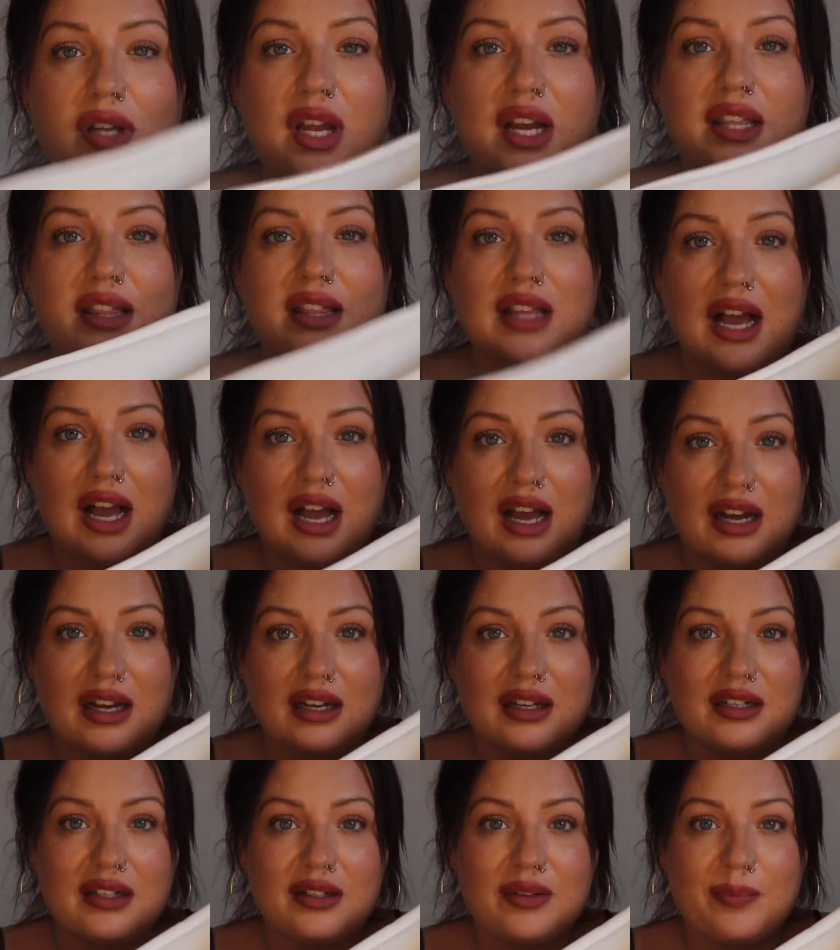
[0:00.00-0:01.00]
like that,
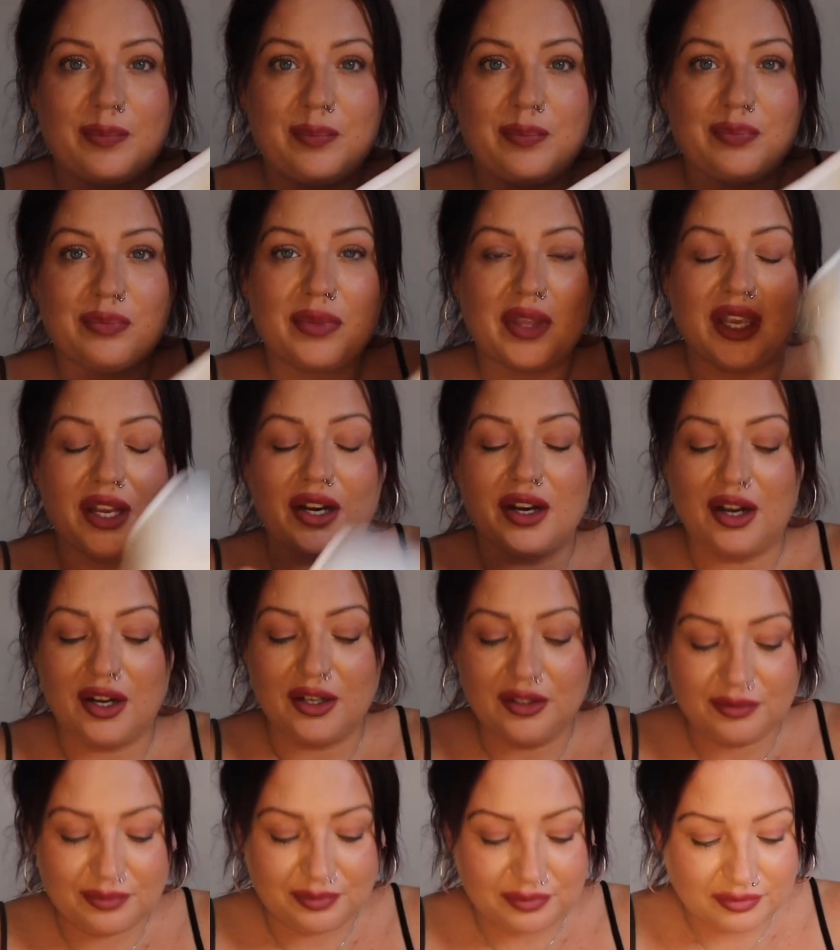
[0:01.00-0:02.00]
you
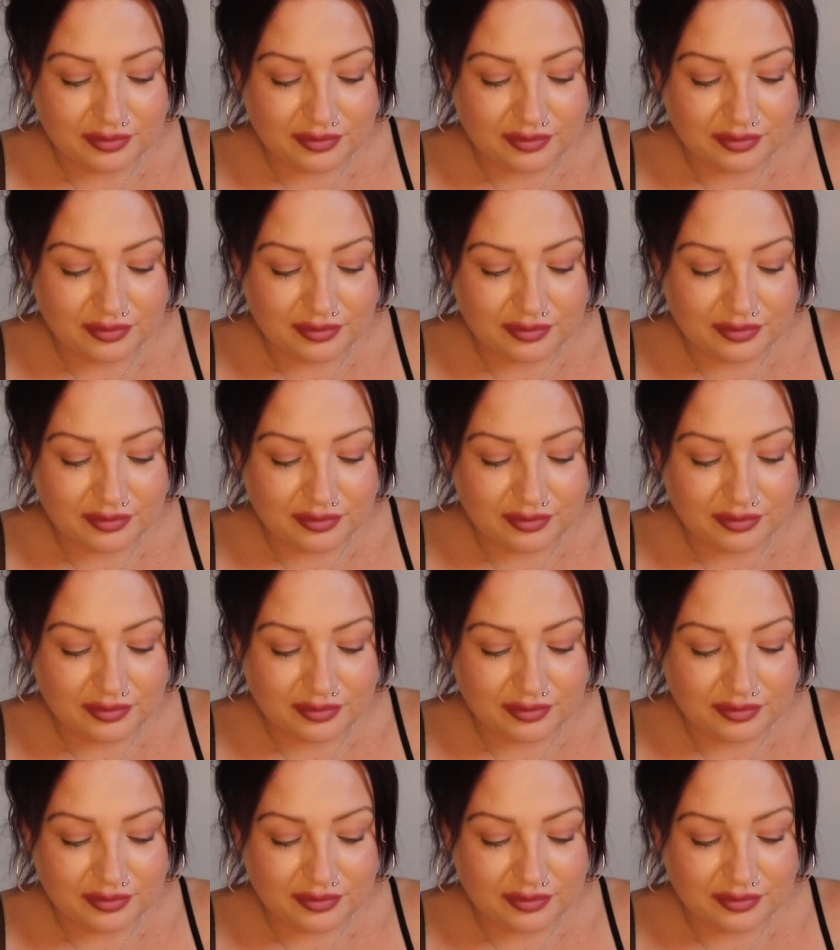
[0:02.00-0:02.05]
know?